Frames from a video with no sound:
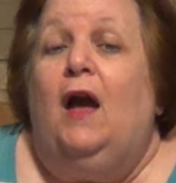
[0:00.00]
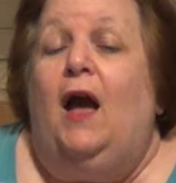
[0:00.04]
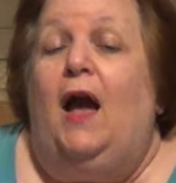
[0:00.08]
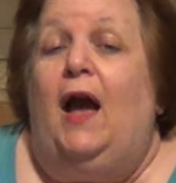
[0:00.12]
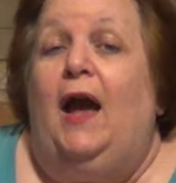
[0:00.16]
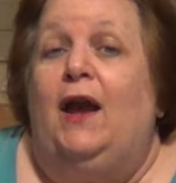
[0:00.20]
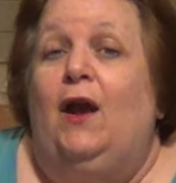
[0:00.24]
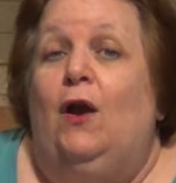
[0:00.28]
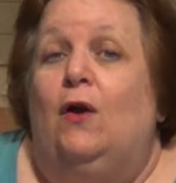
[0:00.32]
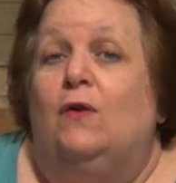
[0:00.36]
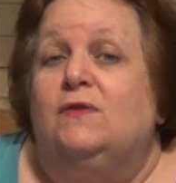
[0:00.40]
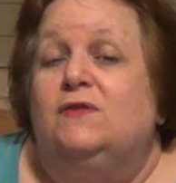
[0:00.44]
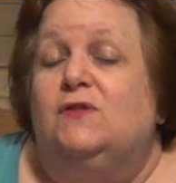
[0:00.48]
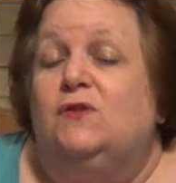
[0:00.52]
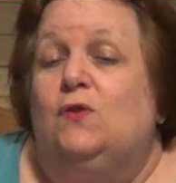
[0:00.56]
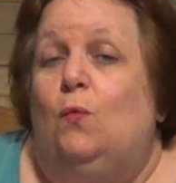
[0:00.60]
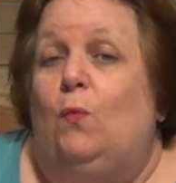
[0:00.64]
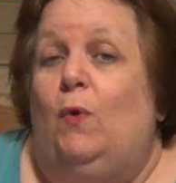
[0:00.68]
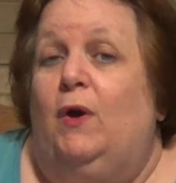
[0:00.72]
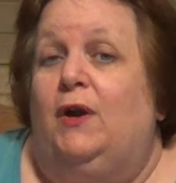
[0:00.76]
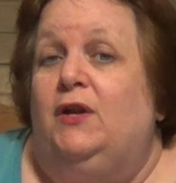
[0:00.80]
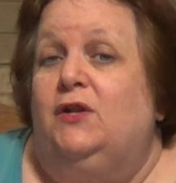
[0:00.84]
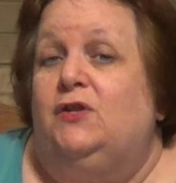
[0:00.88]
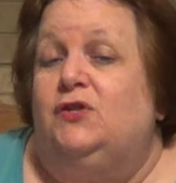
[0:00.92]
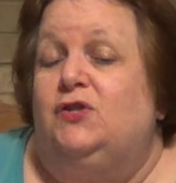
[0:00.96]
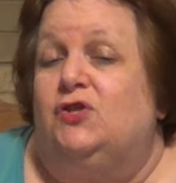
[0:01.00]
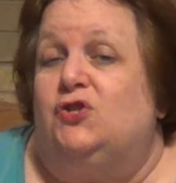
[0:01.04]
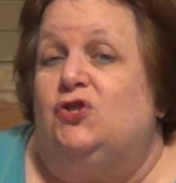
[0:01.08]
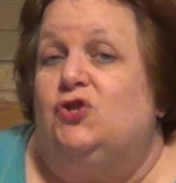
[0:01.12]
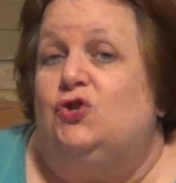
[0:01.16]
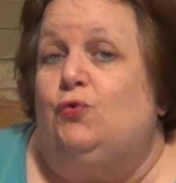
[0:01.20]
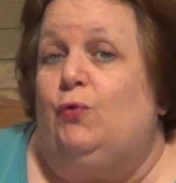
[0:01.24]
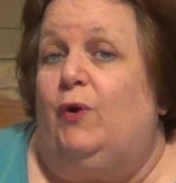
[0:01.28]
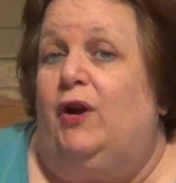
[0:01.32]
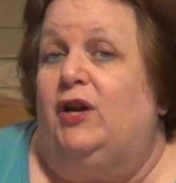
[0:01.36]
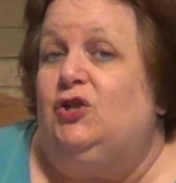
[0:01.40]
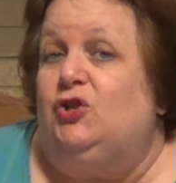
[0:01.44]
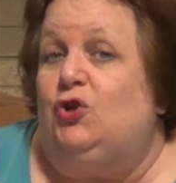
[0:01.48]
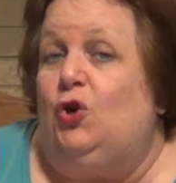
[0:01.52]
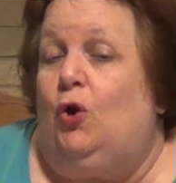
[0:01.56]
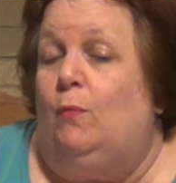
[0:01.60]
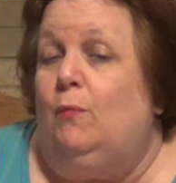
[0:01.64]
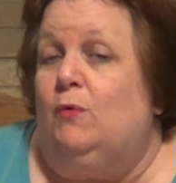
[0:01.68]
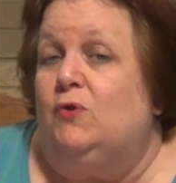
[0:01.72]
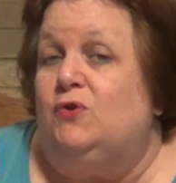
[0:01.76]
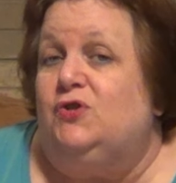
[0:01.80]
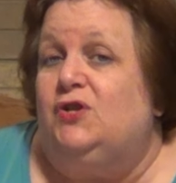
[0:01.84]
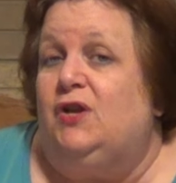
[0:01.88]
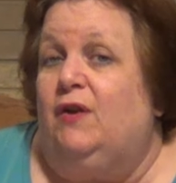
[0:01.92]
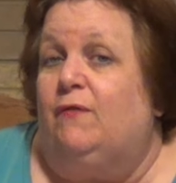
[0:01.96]
I also wanted to stretch
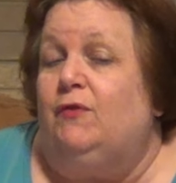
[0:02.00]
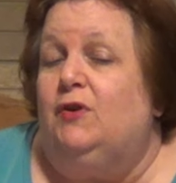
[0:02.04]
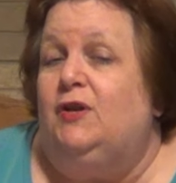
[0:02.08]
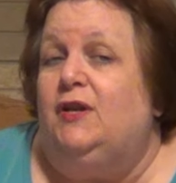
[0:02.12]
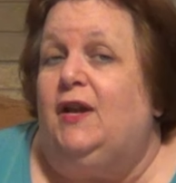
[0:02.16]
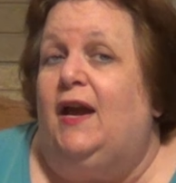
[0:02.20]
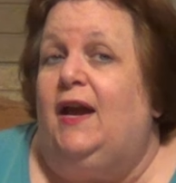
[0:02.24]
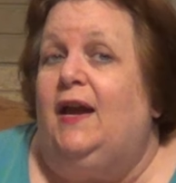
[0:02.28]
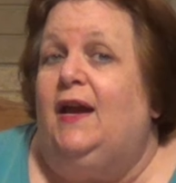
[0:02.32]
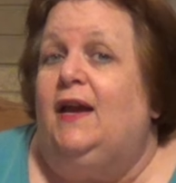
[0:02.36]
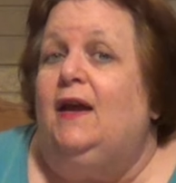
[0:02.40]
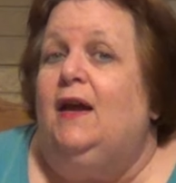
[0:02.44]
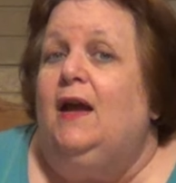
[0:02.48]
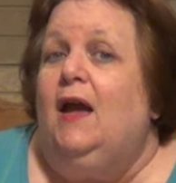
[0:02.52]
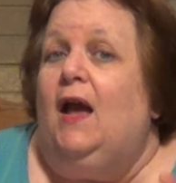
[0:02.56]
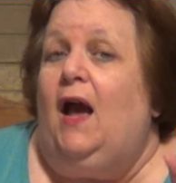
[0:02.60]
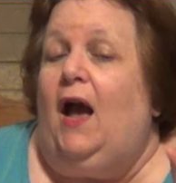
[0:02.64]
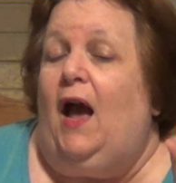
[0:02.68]
almost every day.